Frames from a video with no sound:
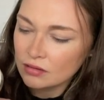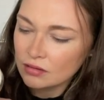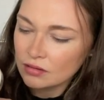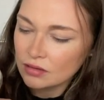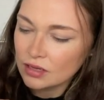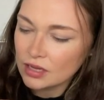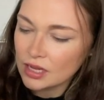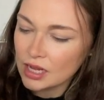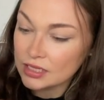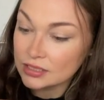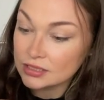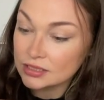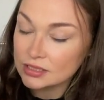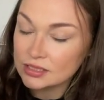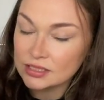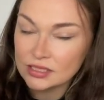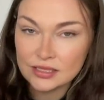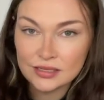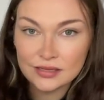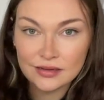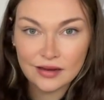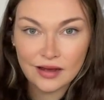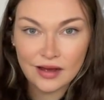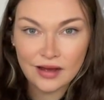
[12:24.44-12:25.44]

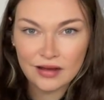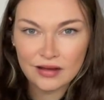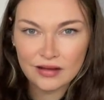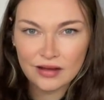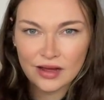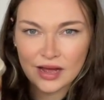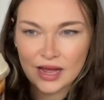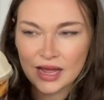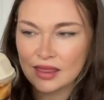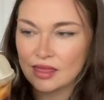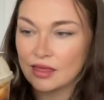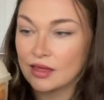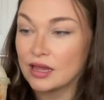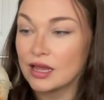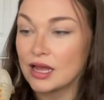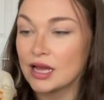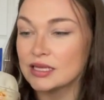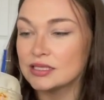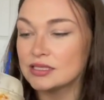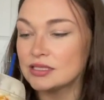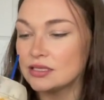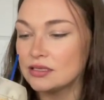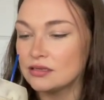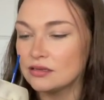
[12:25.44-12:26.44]
custard, I think
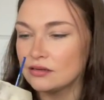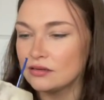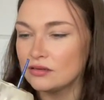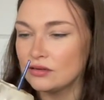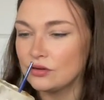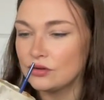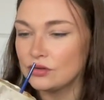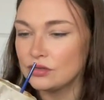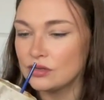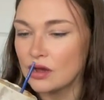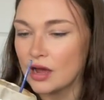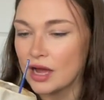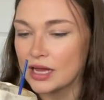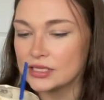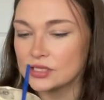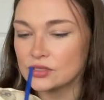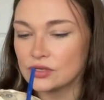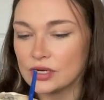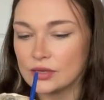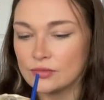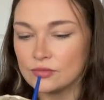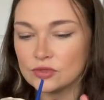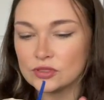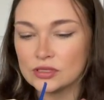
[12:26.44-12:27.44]
custard ice
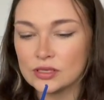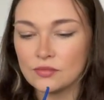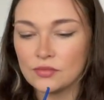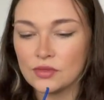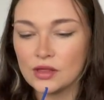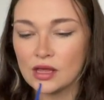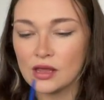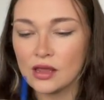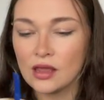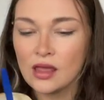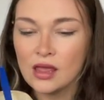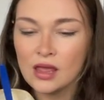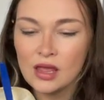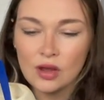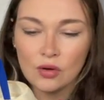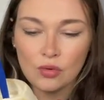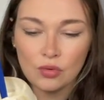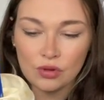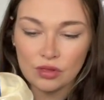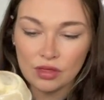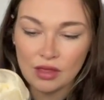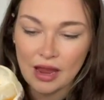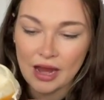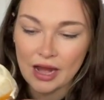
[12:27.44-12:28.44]
cream or something,
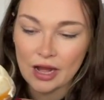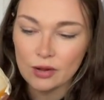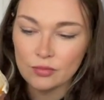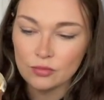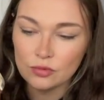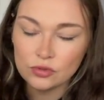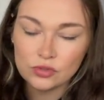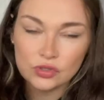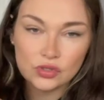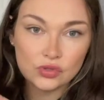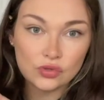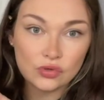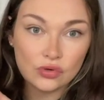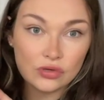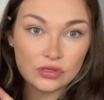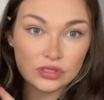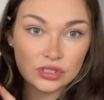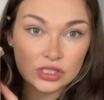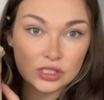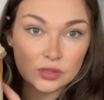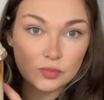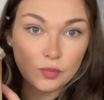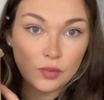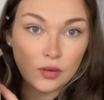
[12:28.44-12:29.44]
with caramel sauce
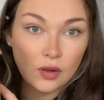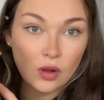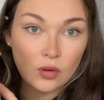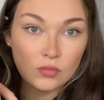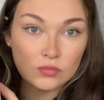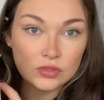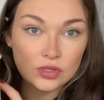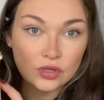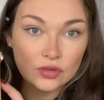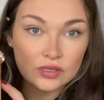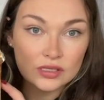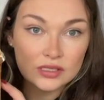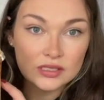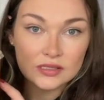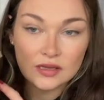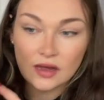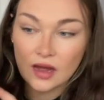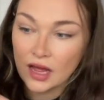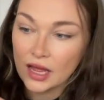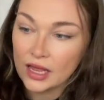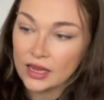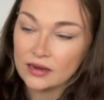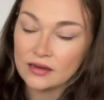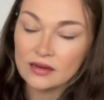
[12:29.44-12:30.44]
just plumped on the
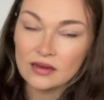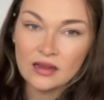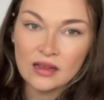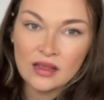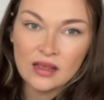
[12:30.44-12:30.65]
side.